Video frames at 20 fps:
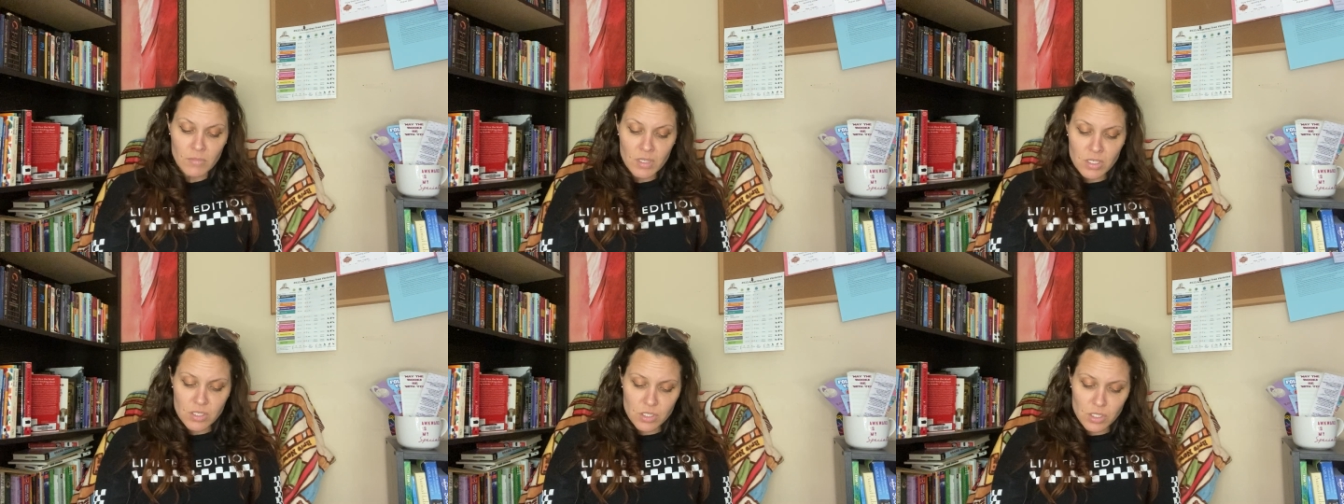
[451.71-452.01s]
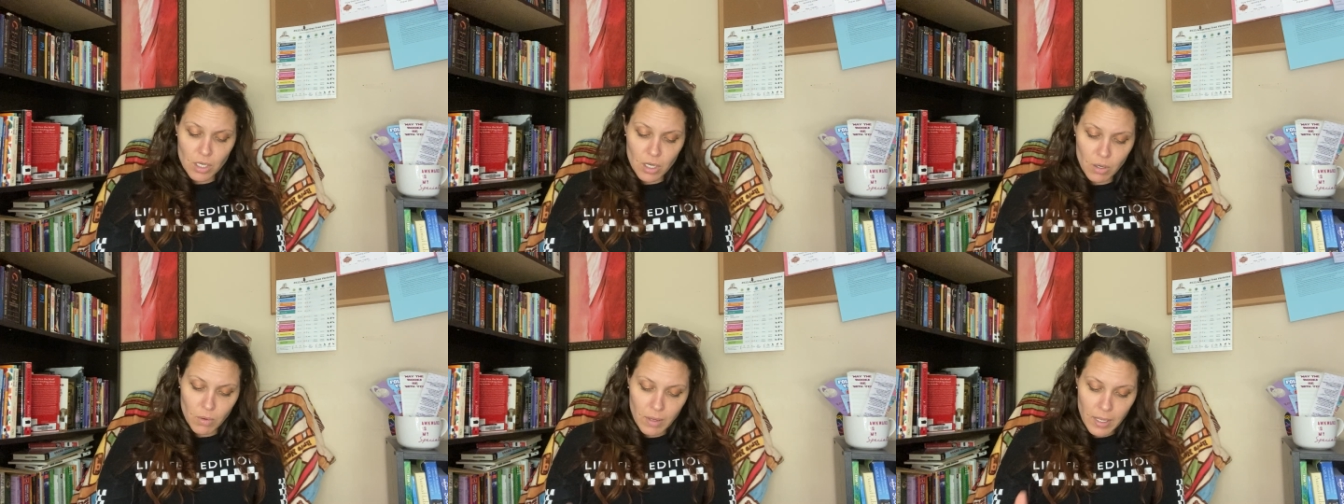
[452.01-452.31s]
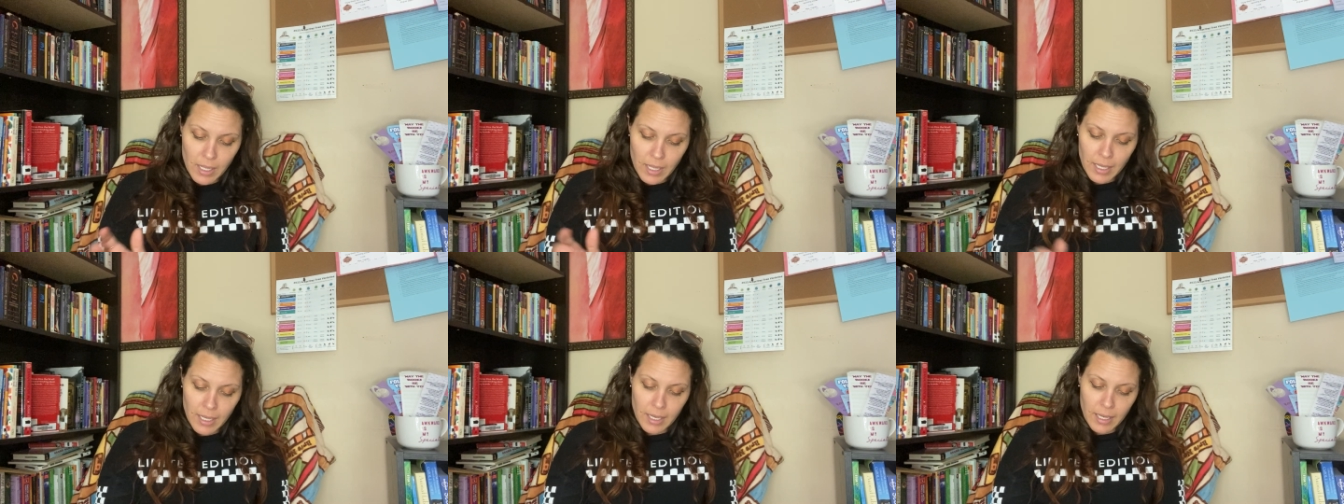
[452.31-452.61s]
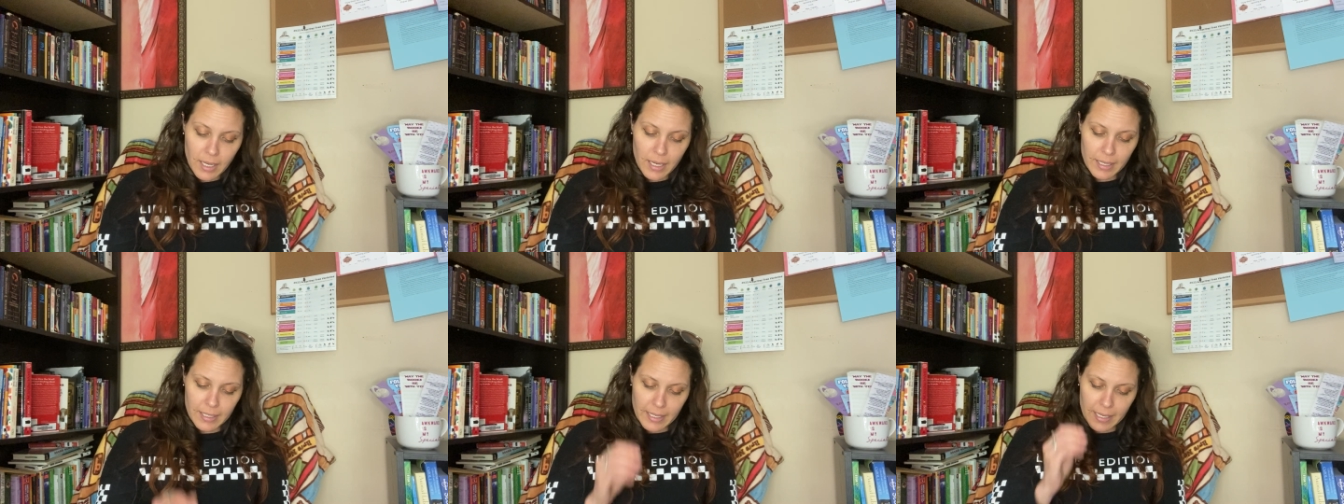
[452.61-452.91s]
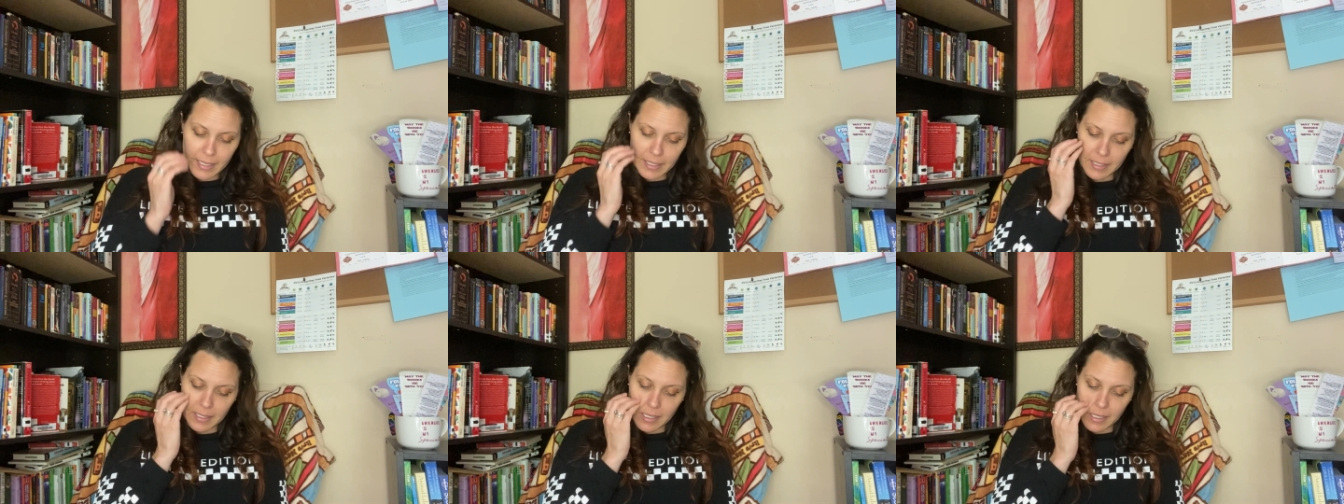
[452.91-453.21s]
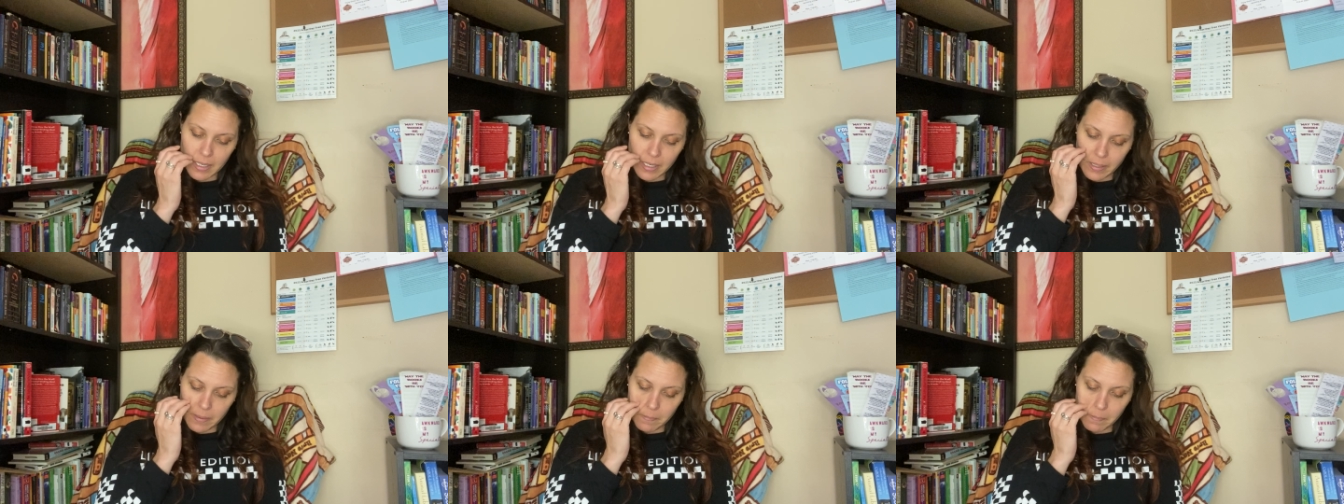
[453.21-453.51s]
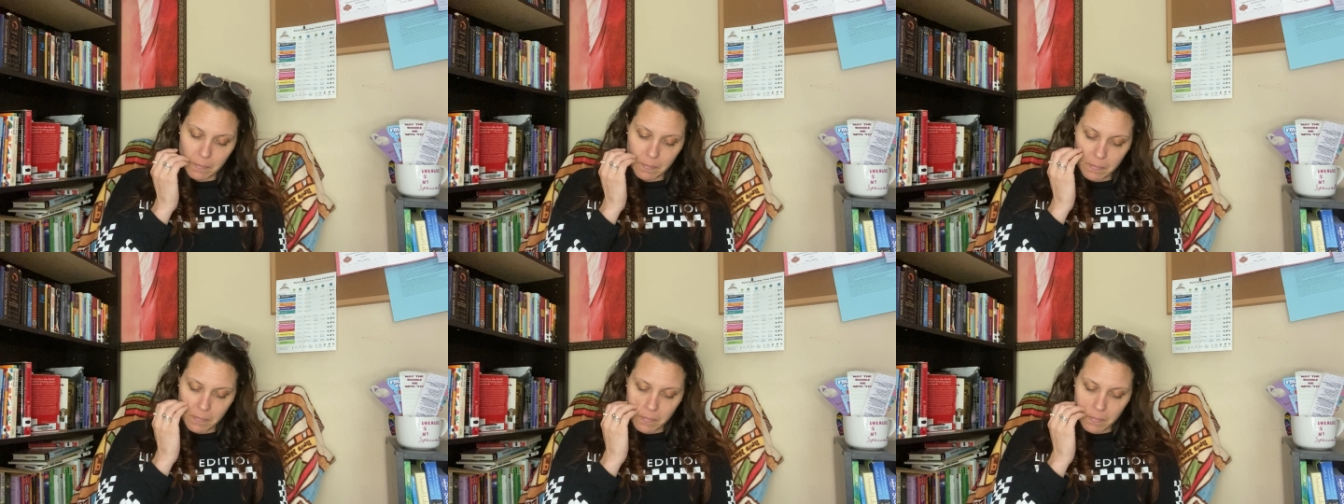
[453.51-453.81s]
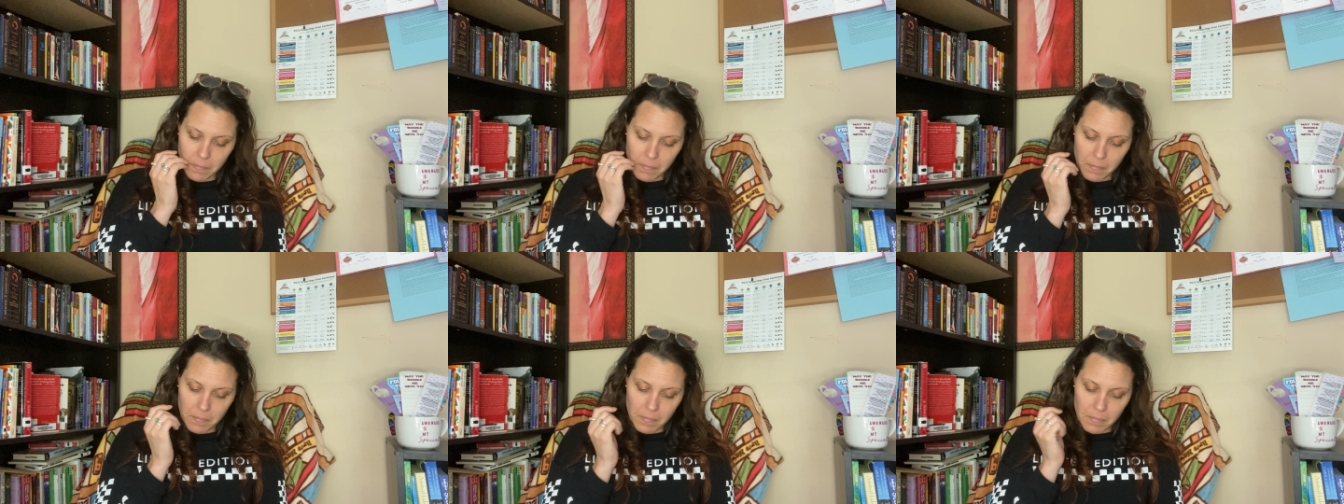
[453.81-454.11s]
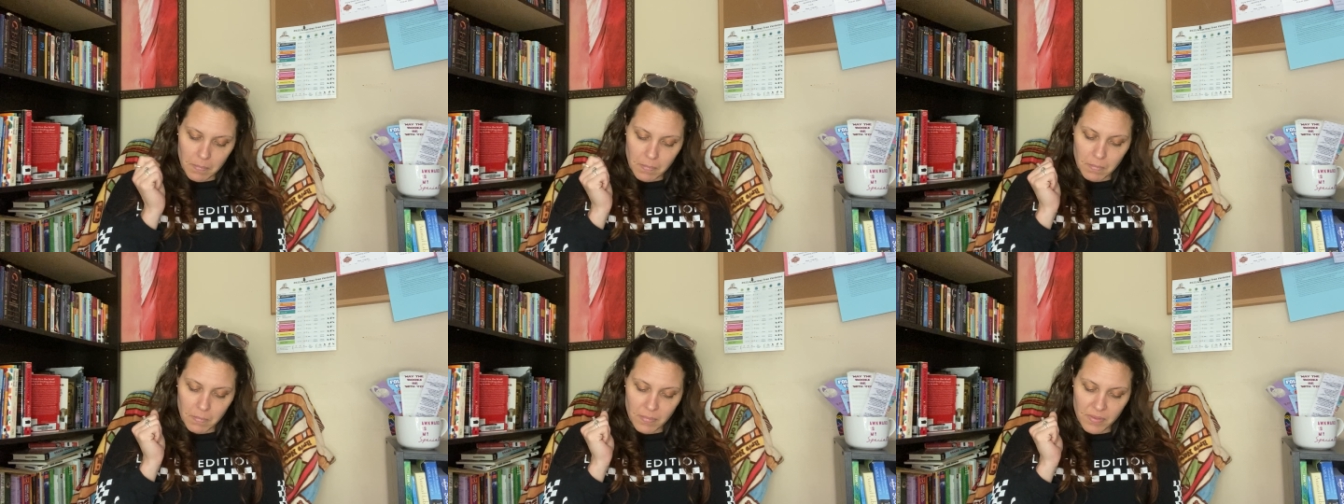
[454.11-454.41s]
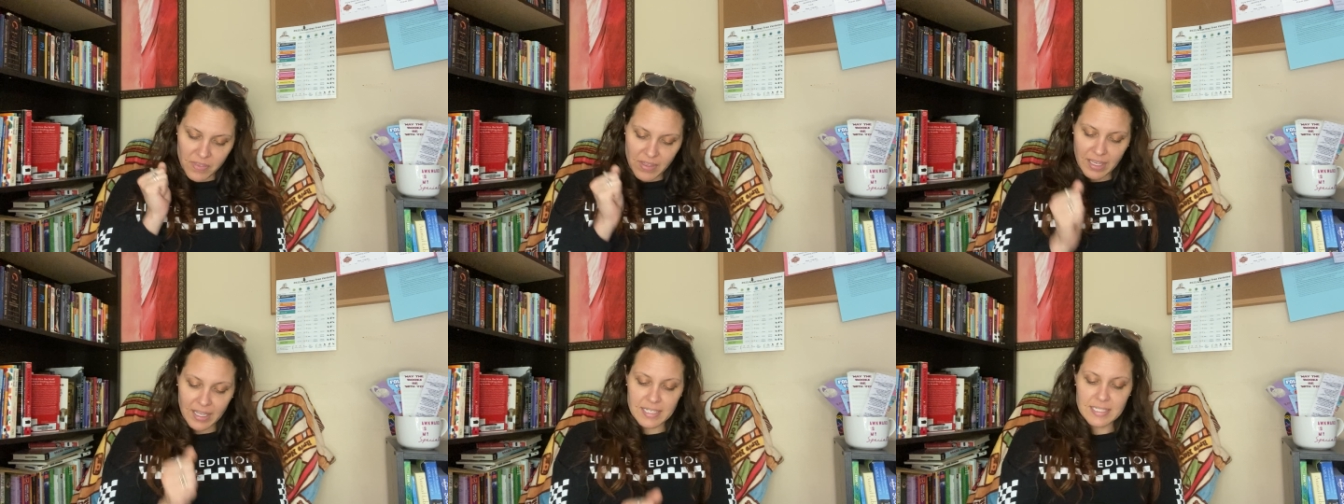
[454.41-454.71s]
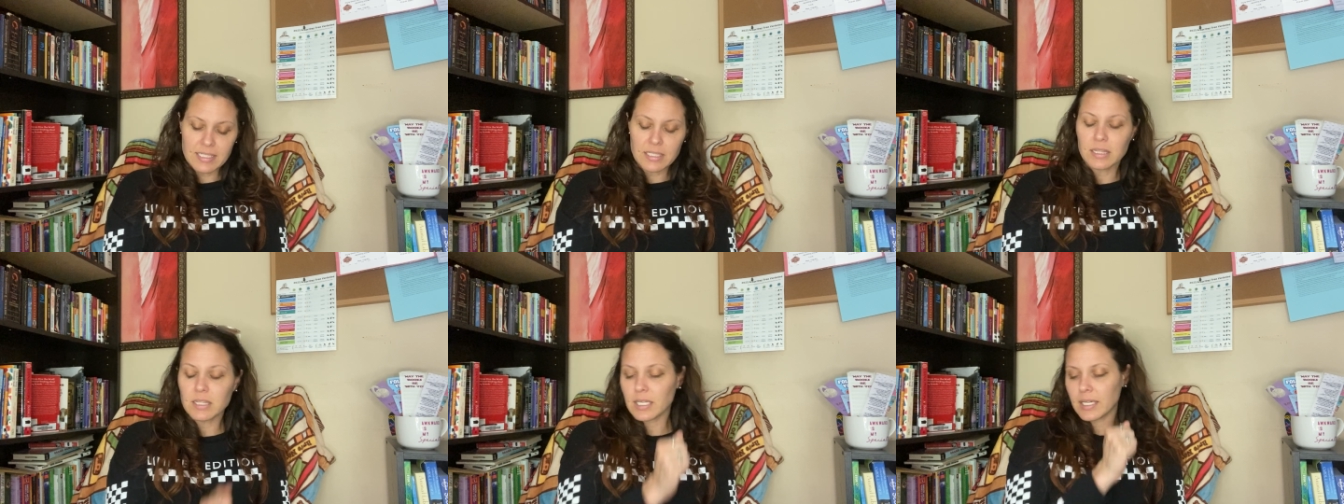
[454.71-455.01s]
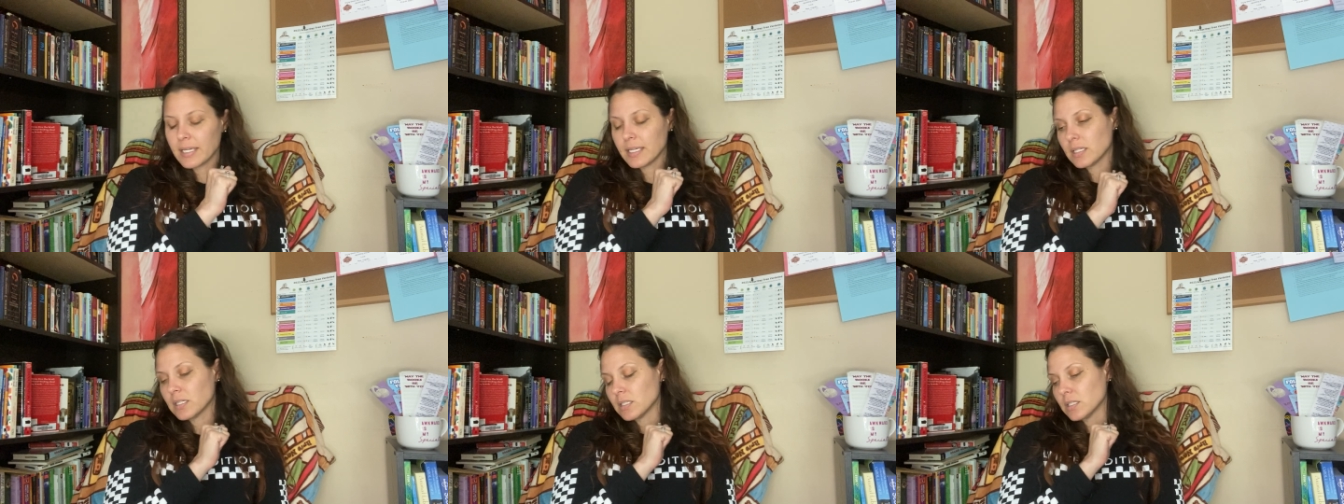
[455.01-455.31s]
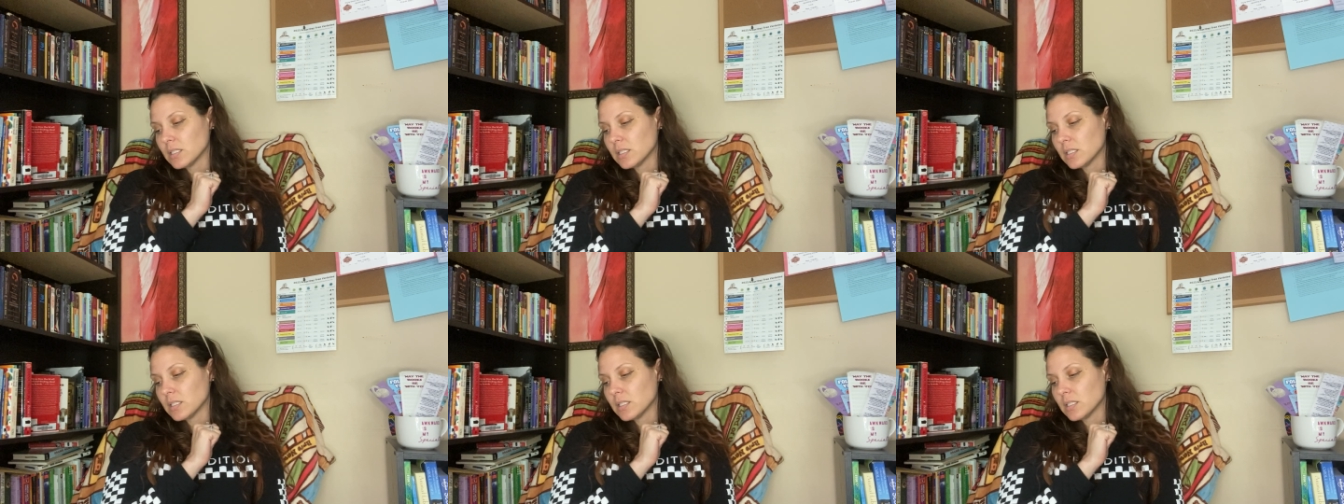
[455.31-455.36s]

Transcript: So, again, the thing I didn't like,